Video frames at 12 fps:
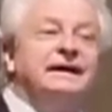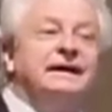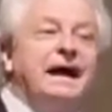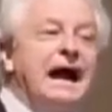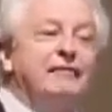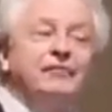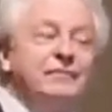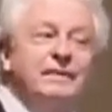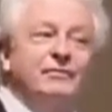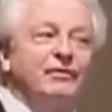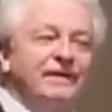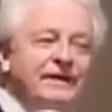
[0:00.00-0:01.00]
I
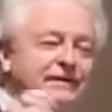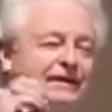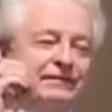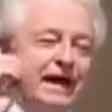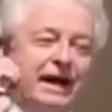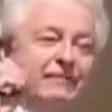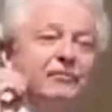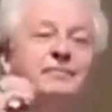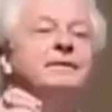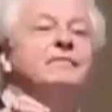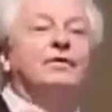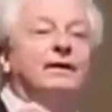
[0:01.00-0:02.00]

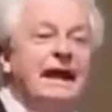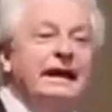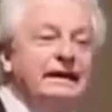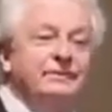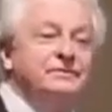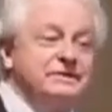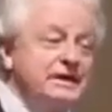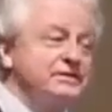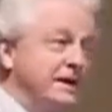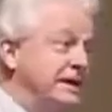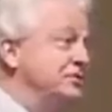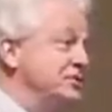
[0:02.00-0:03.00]
remember like it was
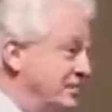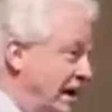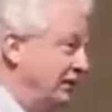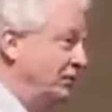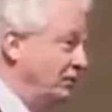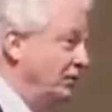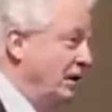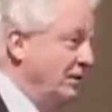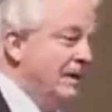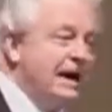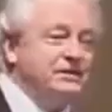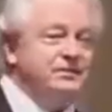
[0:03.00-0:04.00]
yesterday, as you might well
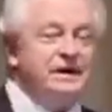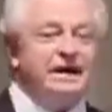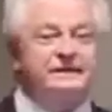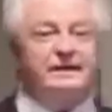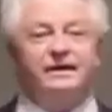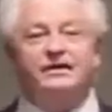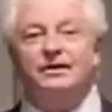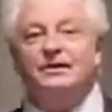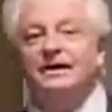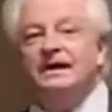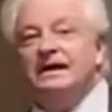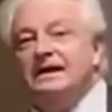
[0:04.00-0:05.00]
imagine when I tell you,
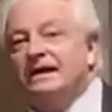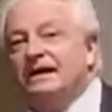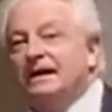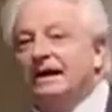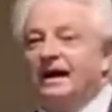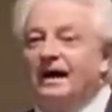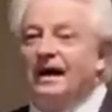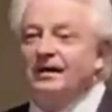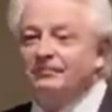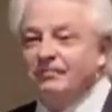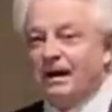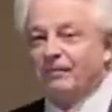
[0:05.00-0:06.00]

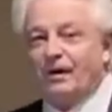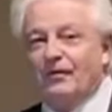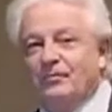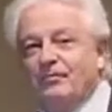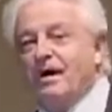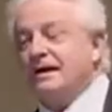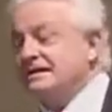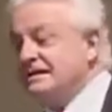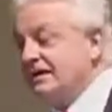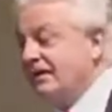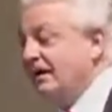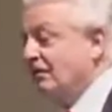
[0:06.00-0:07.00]
and my brother Buck is
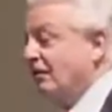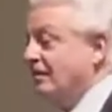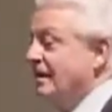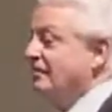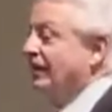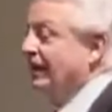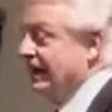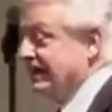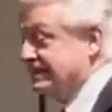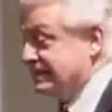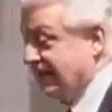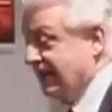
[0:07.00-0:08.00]
here, he'll remember this.
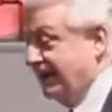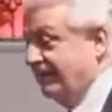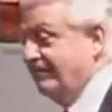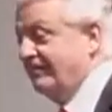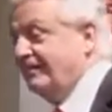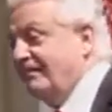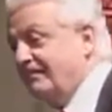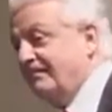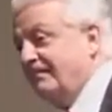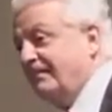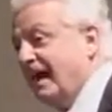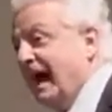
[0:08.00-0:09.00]

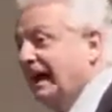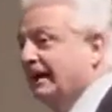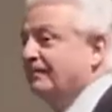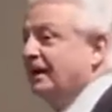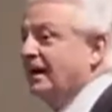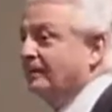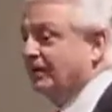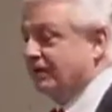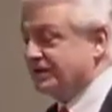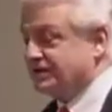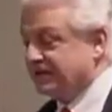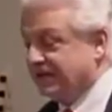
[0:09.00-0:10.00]
I had become a
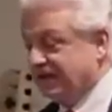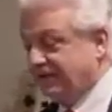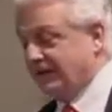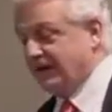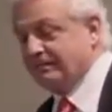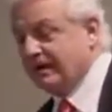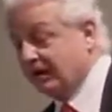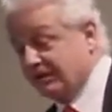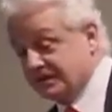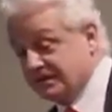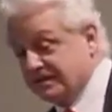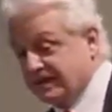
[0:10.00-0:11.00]
Christian and had been a
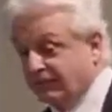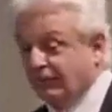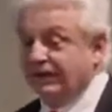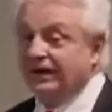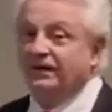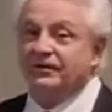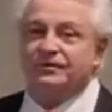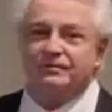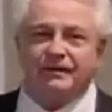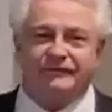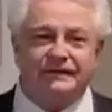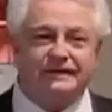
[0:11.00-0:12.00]
Christian several years. Matter
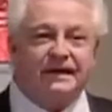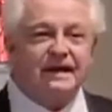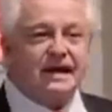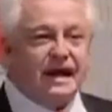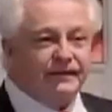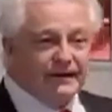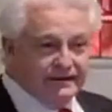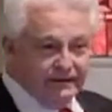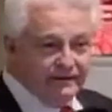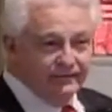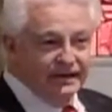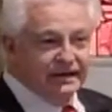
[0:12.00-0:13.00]
of fact, I think
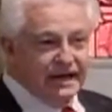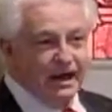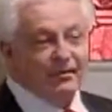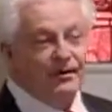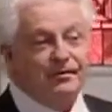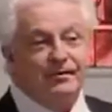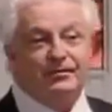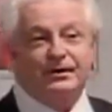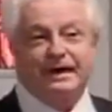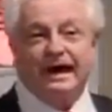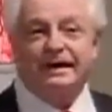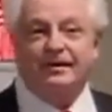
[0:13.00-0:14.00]
Neva and I were
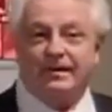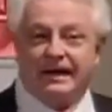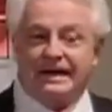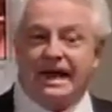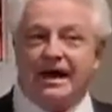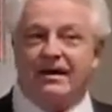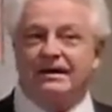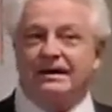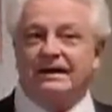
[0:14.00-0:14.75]
dating by now.